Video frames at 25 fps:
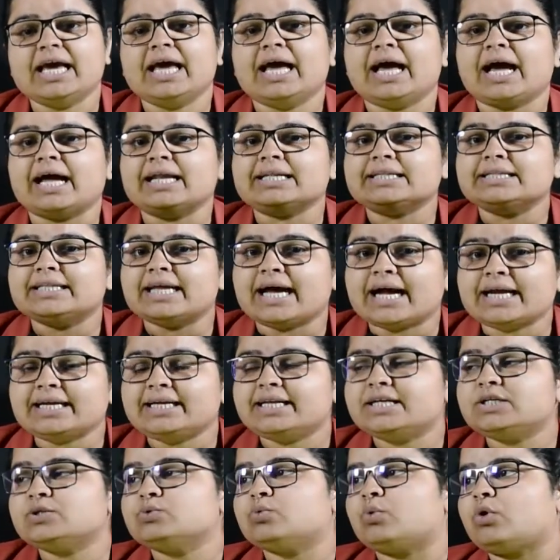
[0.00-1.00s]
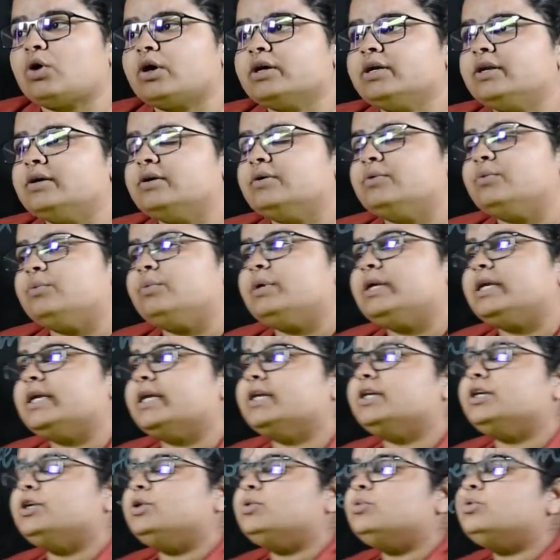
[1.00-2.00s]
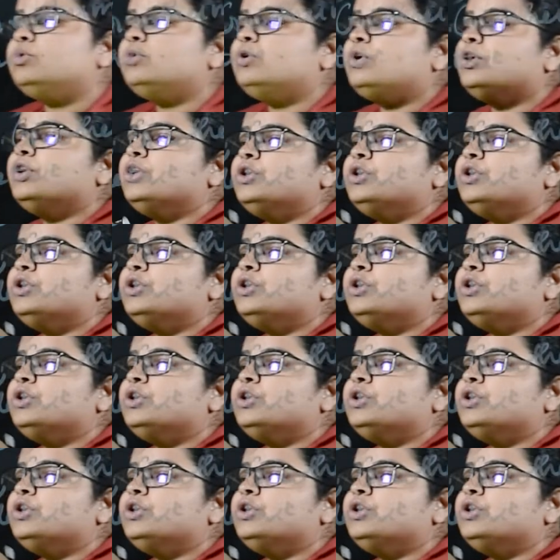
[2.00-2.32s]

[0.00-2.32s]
and that is what we can do